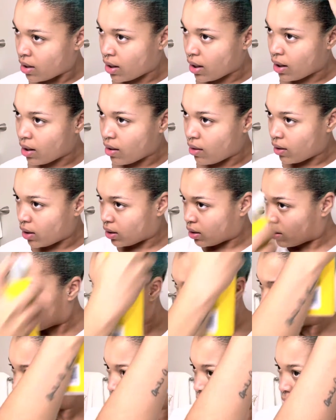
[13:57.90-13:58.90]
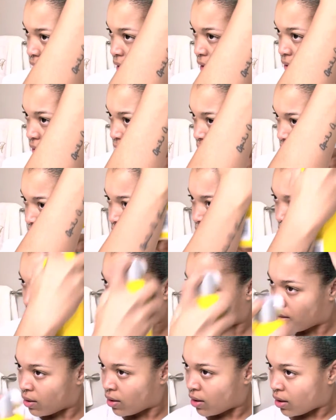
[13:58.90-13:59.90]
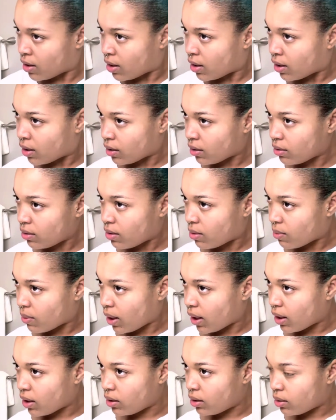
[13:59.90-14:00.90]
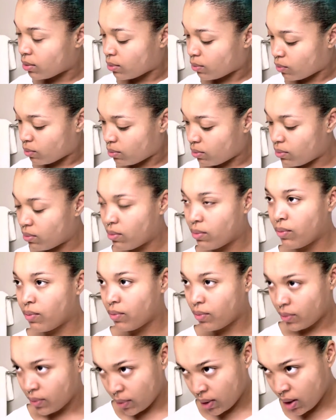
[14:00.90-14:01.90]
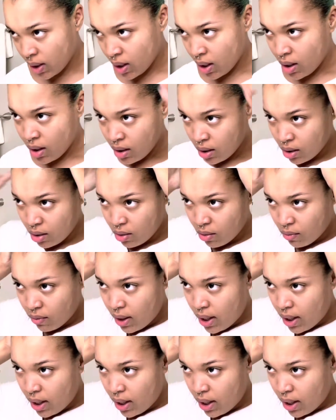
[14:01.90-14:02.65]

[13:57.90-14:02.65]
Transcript: and go get this scarf. I don't know why that little, little